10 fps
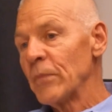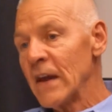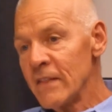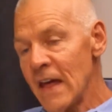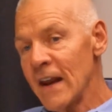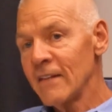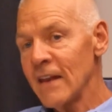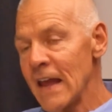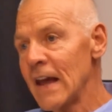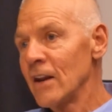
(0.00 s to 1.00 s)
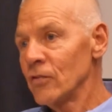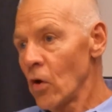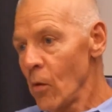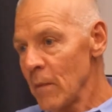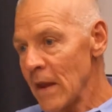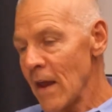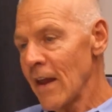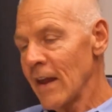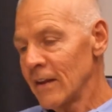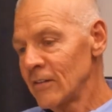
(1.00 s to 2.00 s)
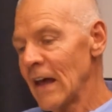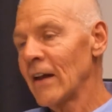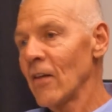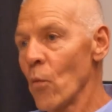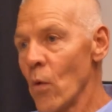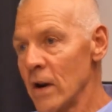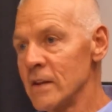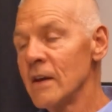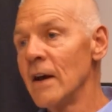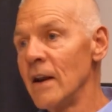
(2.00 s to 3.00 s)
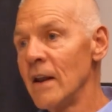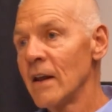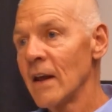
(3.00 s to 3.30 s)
and then at the end, it told me exactly what it did